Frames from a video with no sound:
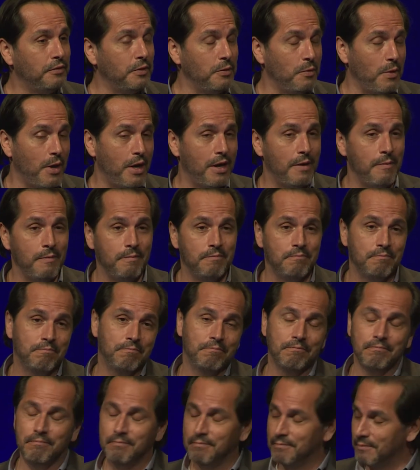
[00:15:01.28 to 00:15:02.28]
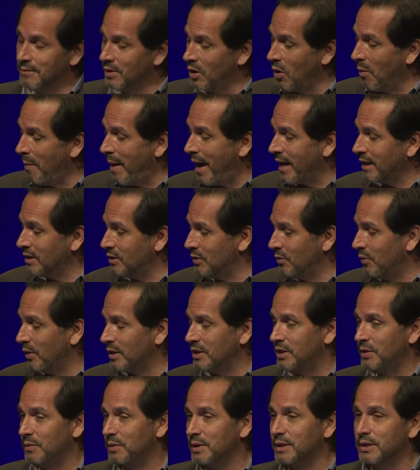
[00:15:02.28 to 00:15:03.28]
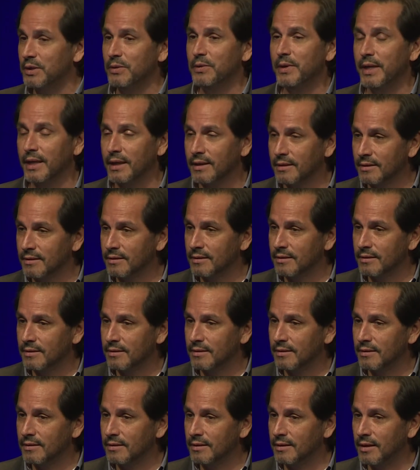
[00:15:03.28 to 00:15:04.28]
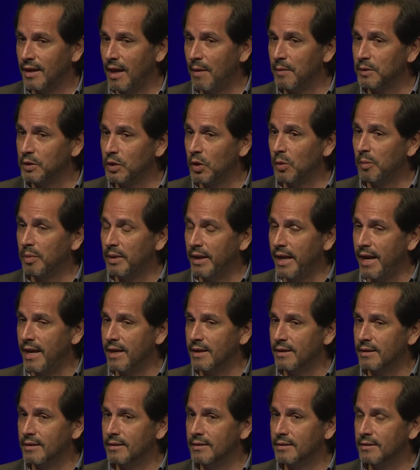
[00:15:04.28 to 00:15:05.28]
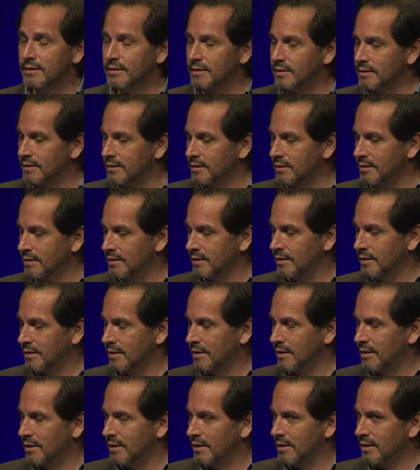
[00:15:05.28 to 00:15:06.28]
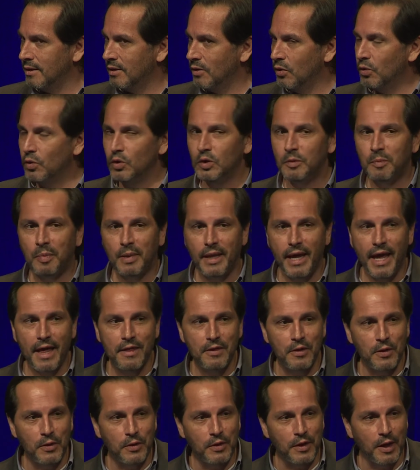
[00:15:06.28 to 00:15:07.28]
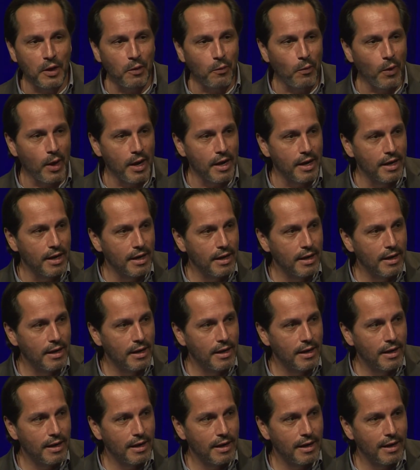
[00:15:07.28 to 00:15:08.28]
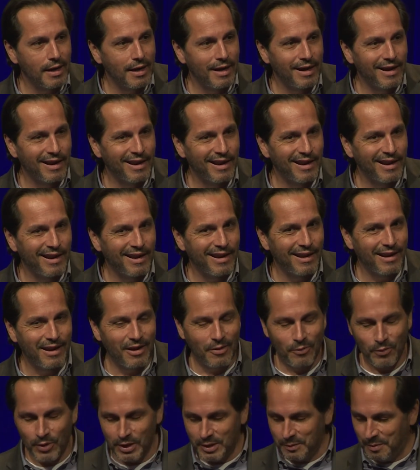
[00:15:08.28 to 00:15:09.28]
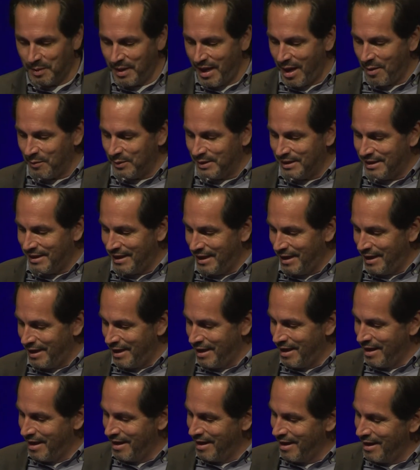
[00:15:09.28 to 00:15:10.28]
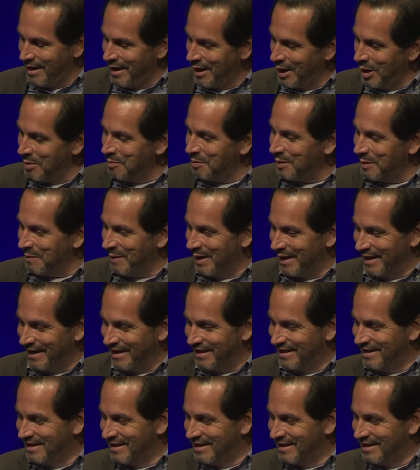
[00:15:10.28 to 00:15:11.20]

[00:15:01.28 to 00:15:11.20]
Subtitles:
She wanted to go back to what she was doing. That was her plan. Whose plan do you think won? Which plan was implemented?